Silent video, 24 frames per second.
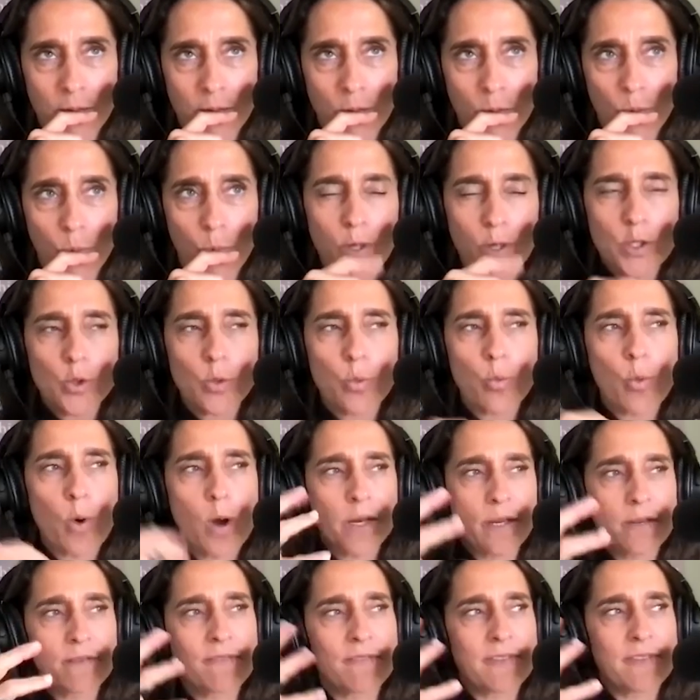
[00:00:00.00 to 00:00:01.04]
which one
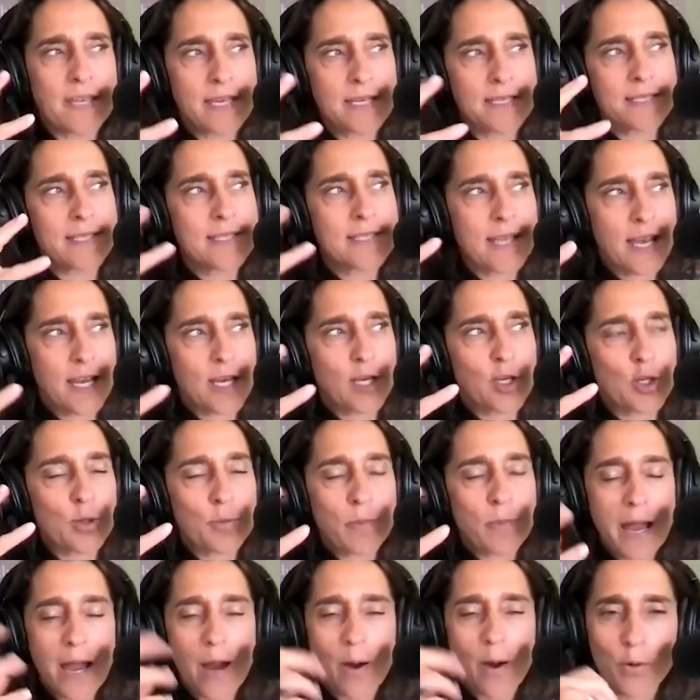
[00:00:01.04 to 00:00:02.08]
of these sage
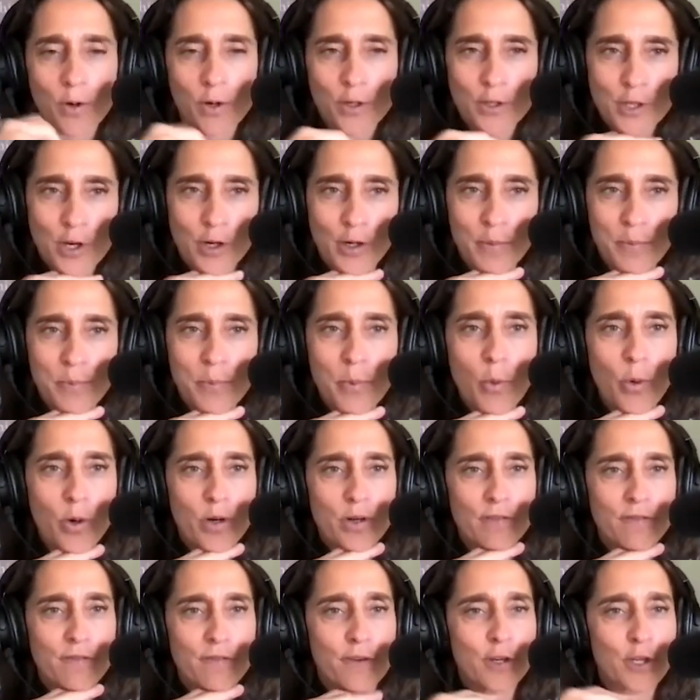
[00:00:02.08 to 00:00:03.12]
powers are
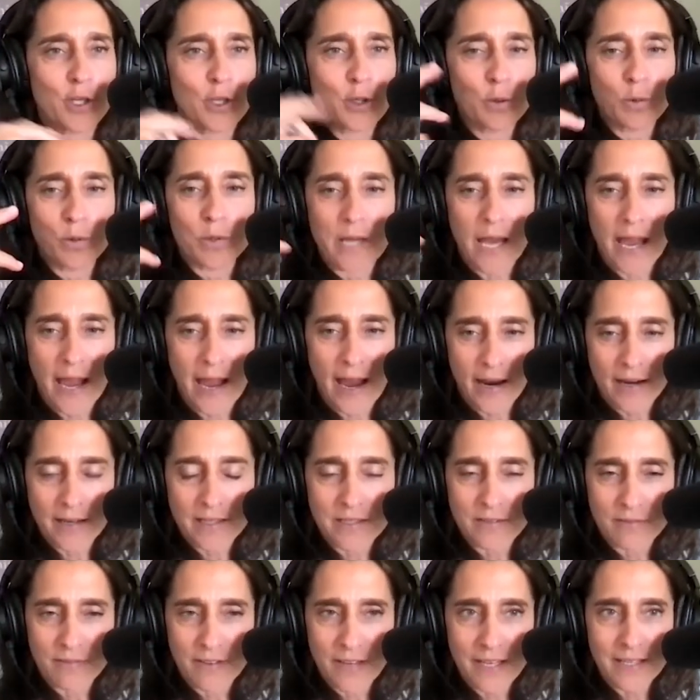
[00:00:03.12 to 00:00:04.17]
important for you to
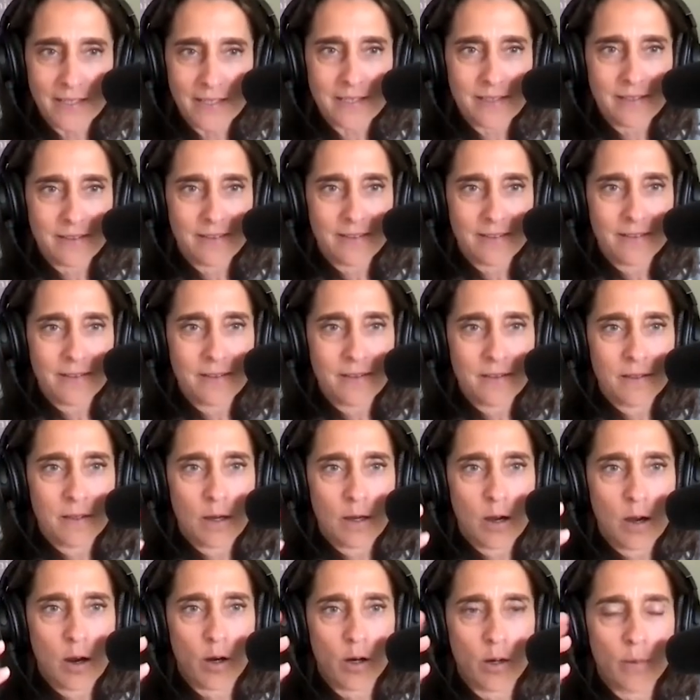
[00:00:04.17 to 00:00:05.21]
activate,
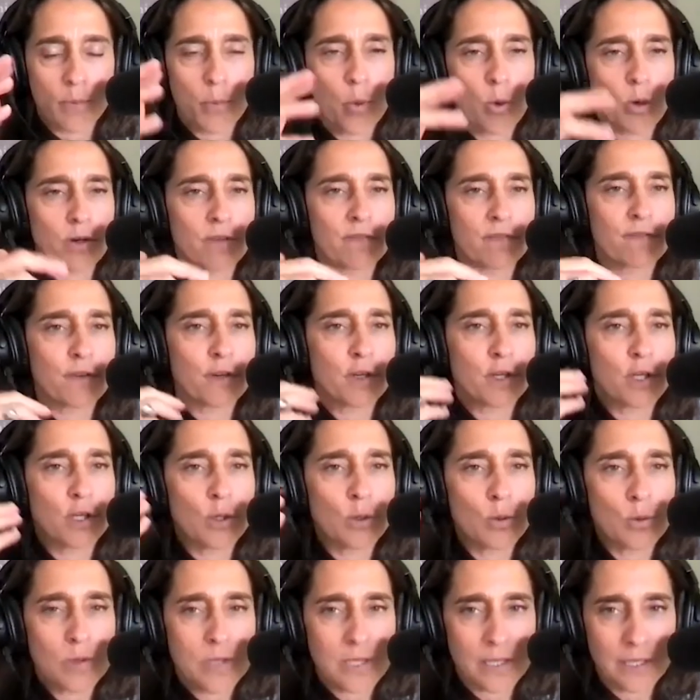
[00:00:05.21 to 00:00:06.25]
are important for
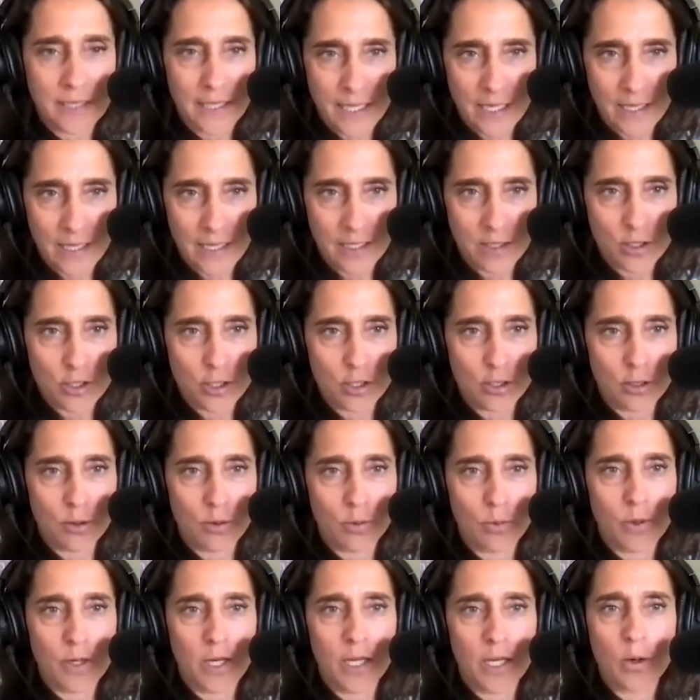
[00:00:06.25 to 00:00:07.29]
you to lean
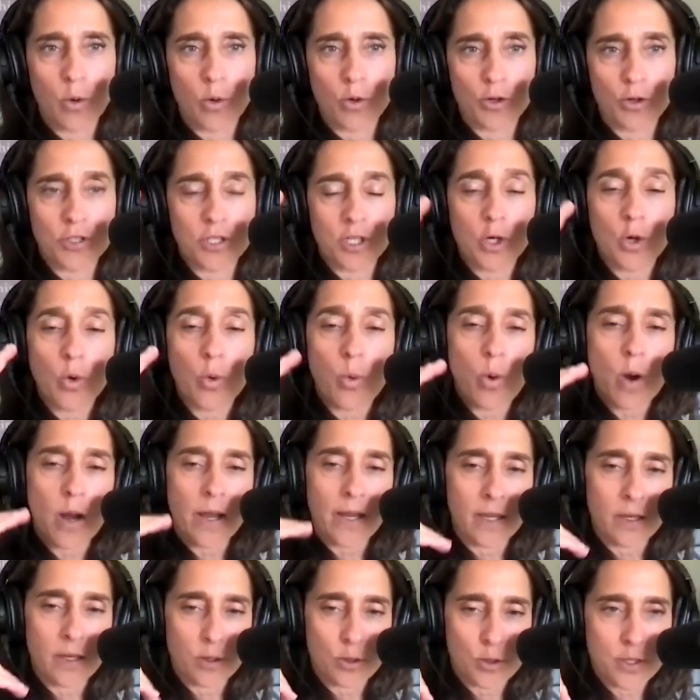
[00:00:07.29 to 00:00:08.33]
into in order to
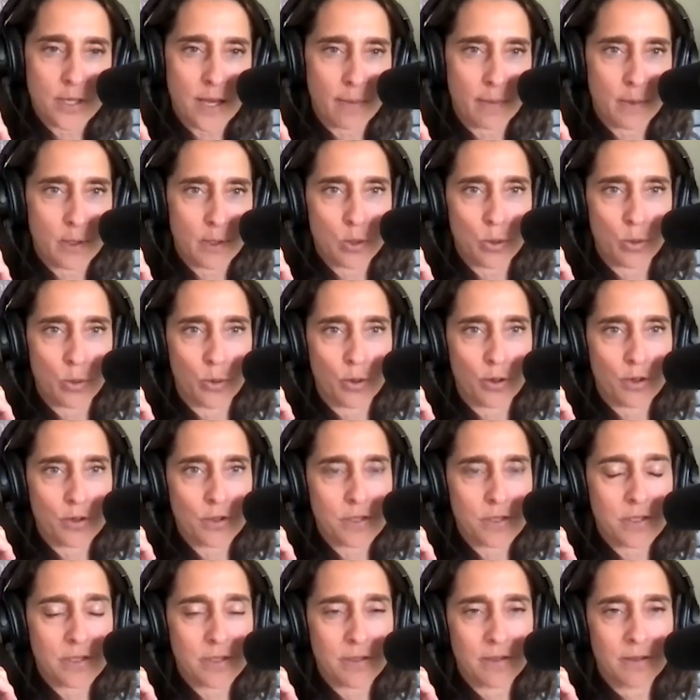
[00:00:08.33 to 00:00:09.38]
quiet your
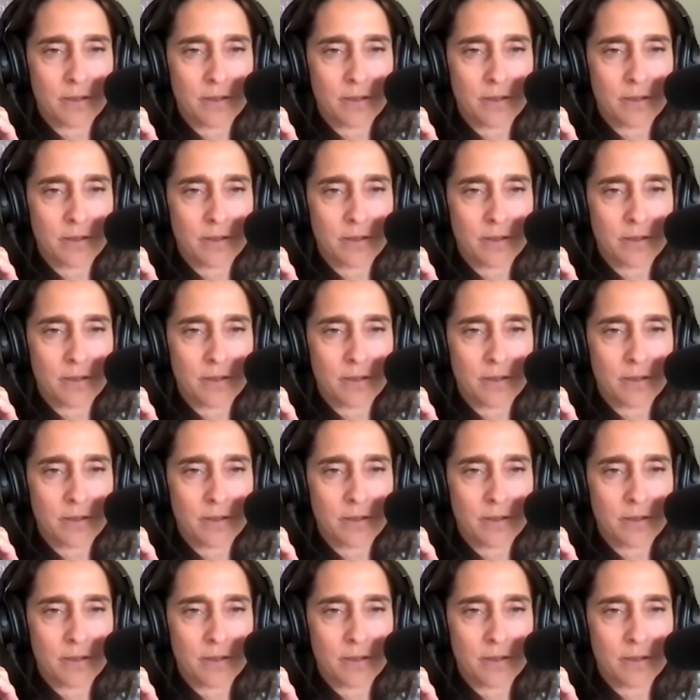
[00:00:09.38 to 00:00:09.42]
saboteurs?